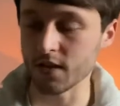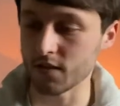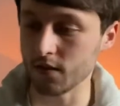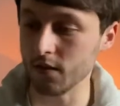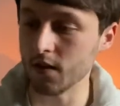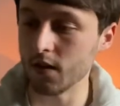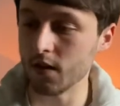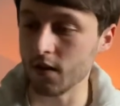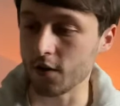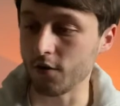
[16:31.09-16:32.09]
That's a
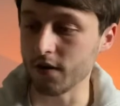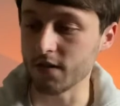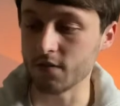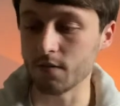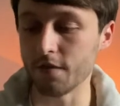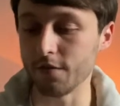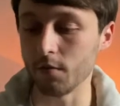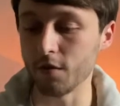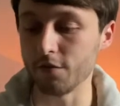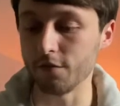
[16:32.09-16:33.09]
criticism that
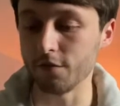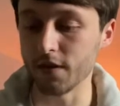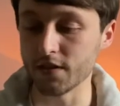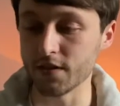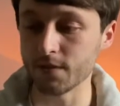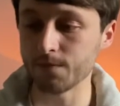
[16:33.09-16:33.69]
film often faces.